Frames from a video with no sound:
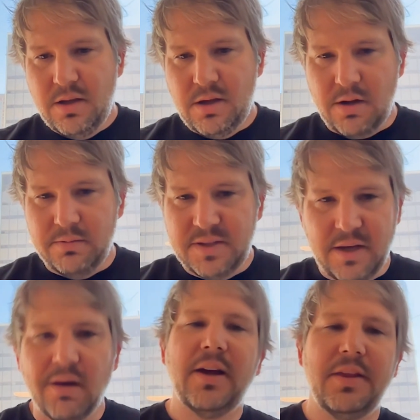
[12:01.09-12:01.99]

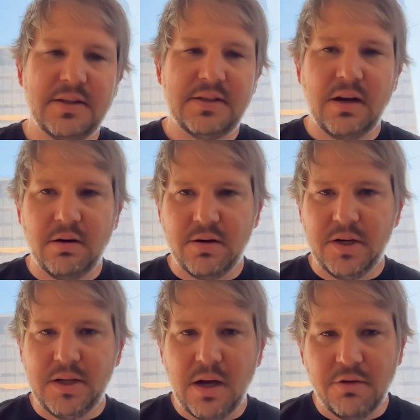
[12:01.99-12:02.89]
saying, okay, this is now good
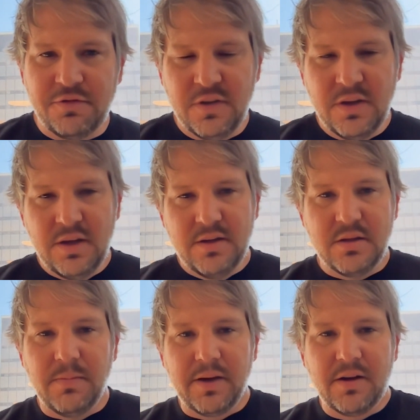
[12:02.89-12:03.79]
enough,
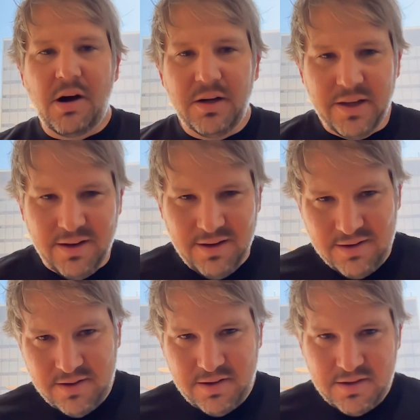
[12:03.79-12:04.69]
to my colleague
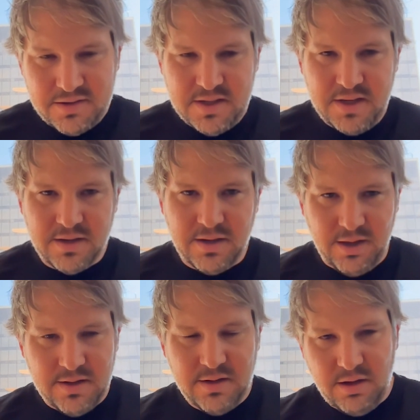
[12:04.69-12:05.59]
seeing
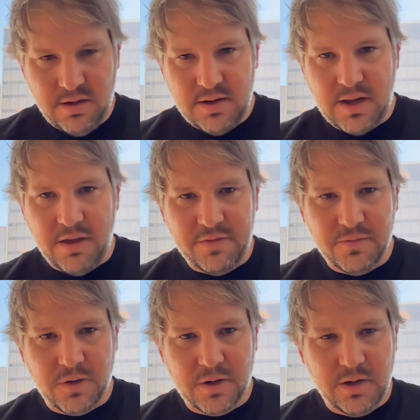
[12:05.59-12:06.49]
it live and
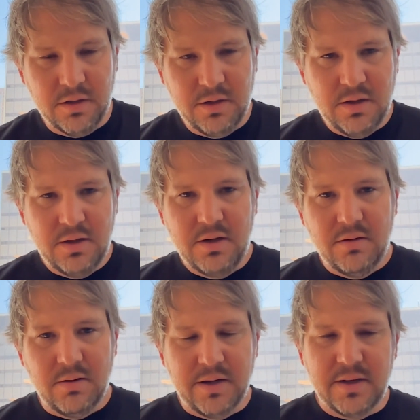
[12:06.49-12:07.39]
working,
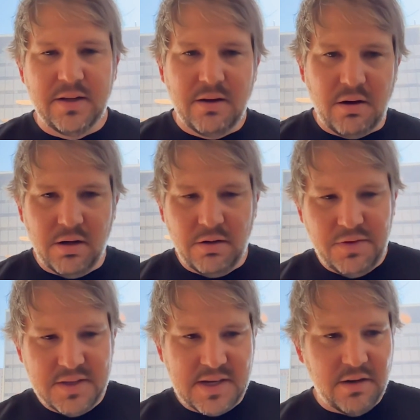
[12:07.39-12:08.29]
right? And all of
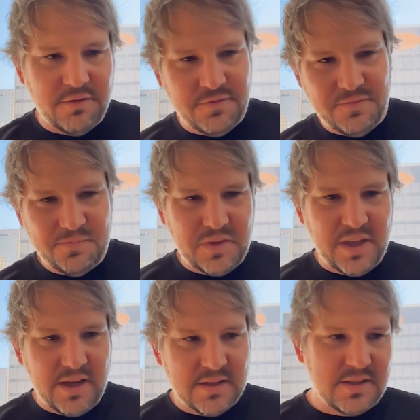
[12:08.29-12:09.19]
these kind of
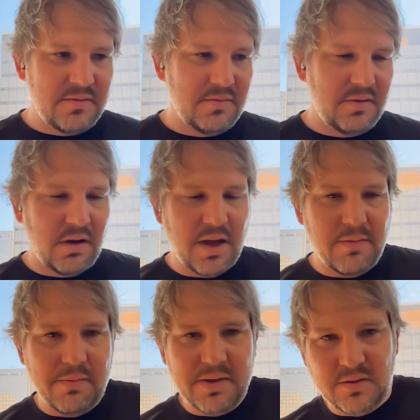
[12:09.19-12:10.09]
things, okay,
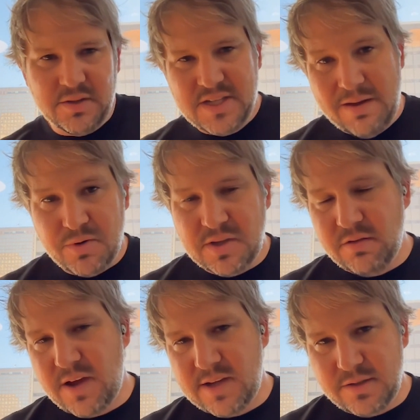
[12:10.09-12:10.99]
maybe it's only
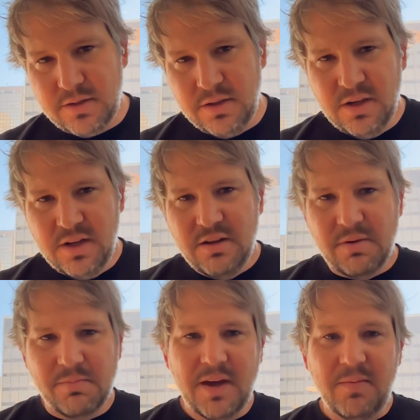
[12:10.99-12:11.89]
10% faster,
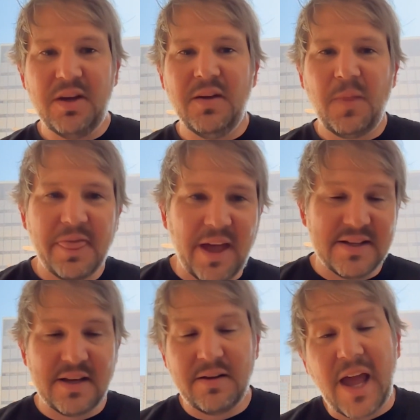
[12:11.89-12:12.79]
but maybe
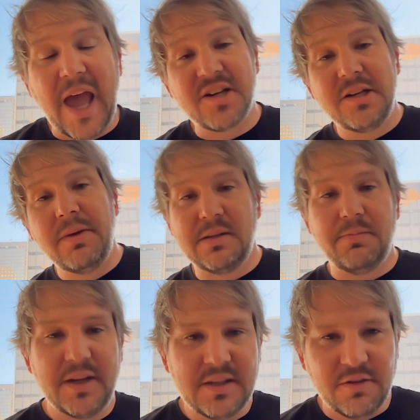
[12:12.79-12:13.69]
that actually makes a
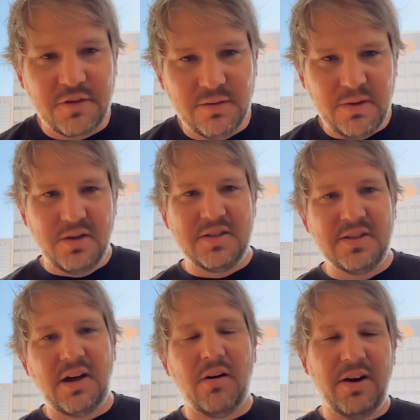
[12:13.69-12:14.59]
big difference because
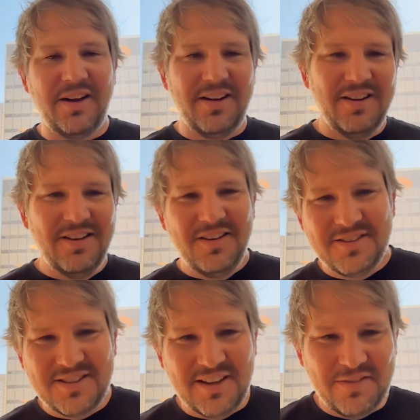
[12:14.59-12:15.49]
now I
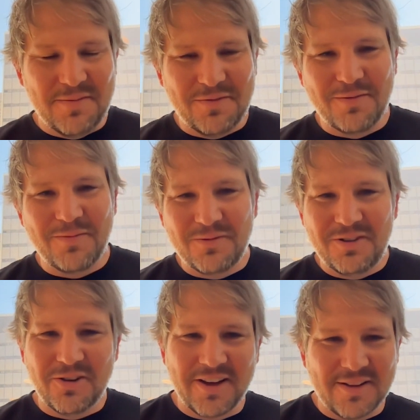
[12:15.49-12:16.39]
saved them from
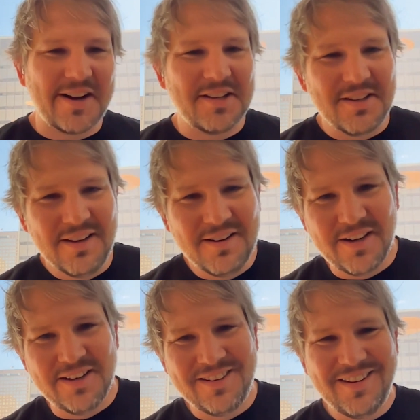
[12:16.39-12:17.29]
looking at Reddit,
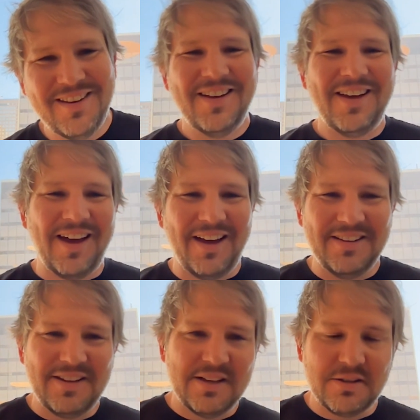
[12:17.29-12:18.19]
right?
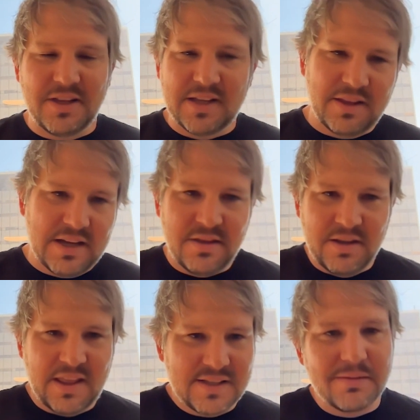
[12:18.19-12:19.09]
And so
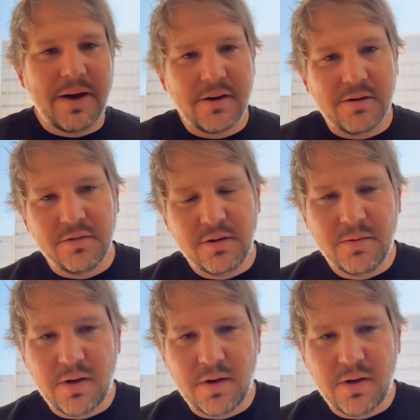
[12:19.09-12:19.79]
that's the micro